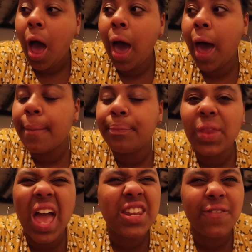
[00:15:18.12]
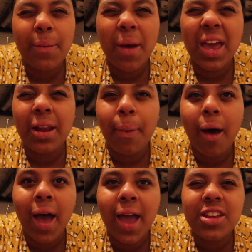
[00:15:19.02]
um, i did think about getting a
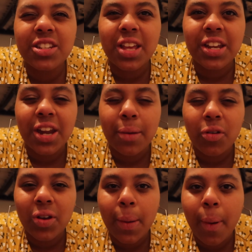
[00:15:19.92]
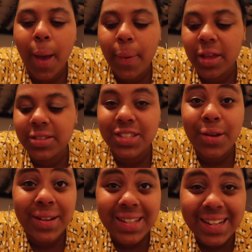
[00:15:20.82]
pie i just i don't know i'm not really a pie person
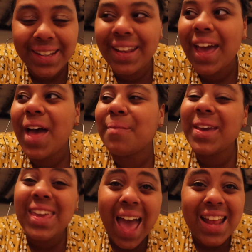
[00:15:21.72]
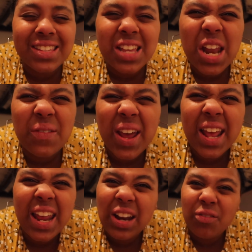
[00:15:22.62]
so i didn't but yeah that's kind of
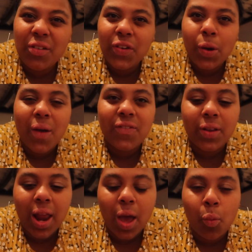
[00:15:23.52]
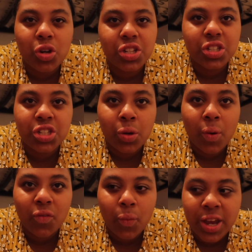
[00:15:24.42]
like a little review i feel like i wanted to do
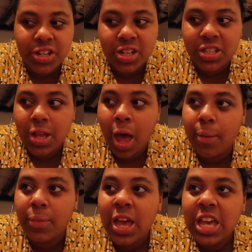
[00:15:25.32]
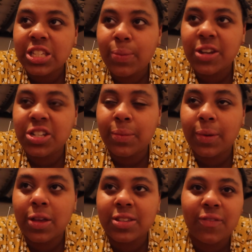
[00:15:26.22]
one for waitress um, especially
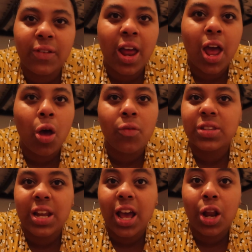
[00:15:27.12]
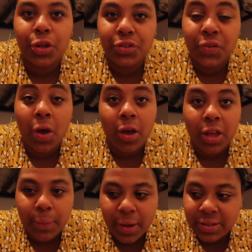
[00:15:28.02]
because i feel like obviously like a lot of you aren't
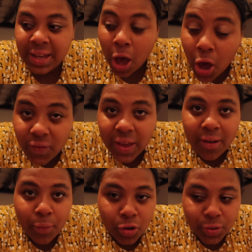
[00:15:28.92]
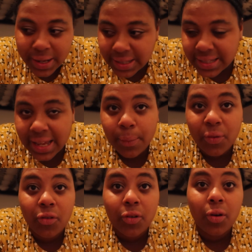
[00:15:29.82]
going to be able to get over here in broadway to see it
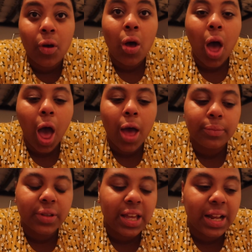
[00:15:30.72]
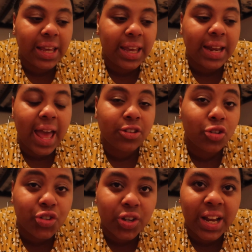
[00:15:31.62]
before um colleen and
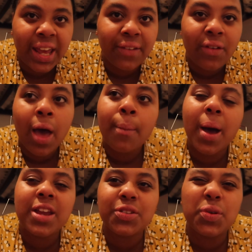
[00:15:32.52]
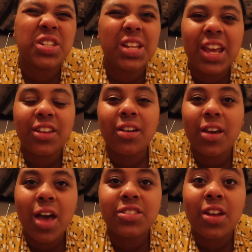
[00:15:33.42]
todrick leave but i just wanted to let you
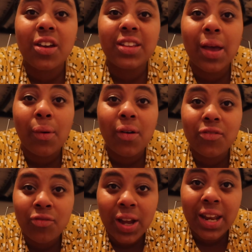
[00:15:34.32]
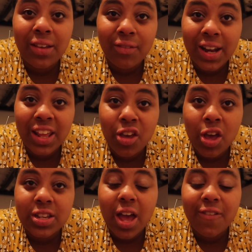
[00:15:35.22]
guys know they were really really
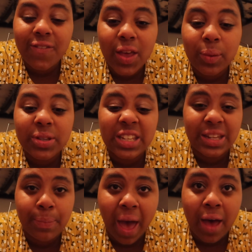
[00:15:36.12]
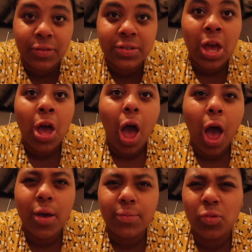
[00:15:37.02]
good i filmed debows
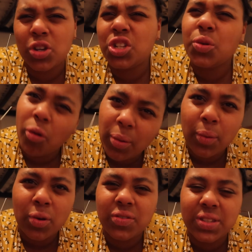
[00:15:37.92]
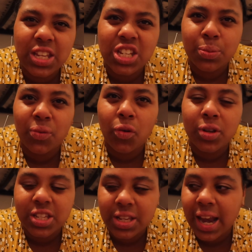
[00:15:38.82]
um which you probably would have seen just
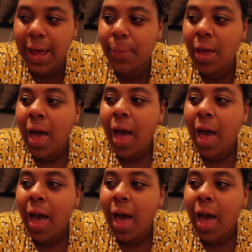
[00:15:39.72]
before this clip